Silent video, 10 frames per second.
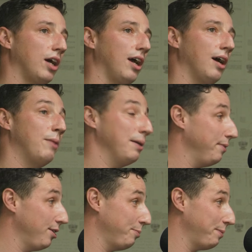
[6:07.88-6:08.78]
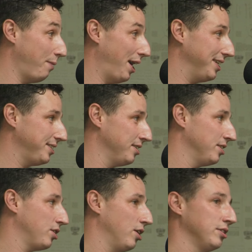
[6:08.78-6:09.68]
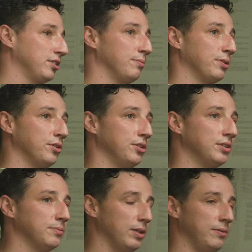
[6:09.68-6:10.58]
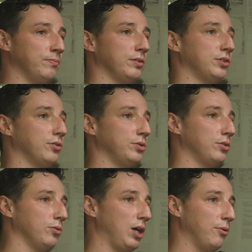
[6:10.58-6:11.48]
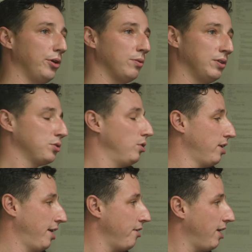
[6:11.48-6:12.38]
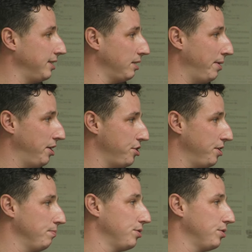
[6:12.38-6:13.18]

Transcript: I might be a little bit biased in this answer because so I work in what's called an underwriting manager.